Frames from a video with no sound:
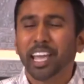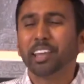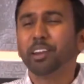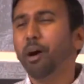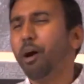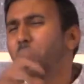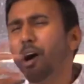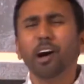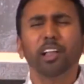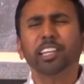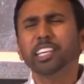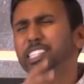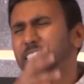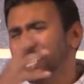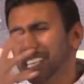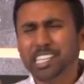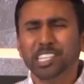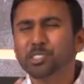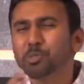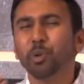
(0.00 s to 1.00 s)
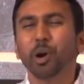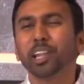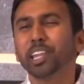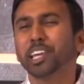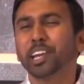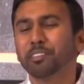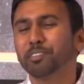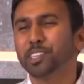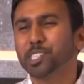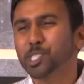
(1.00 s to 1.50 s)
in all his
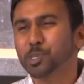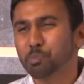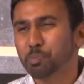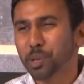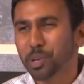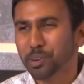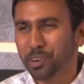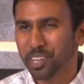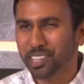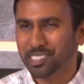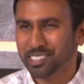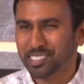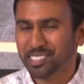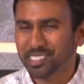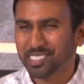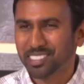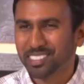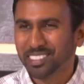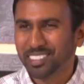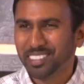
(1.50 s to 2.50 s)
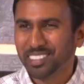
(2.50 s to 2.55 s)
indwelling of the Spirit,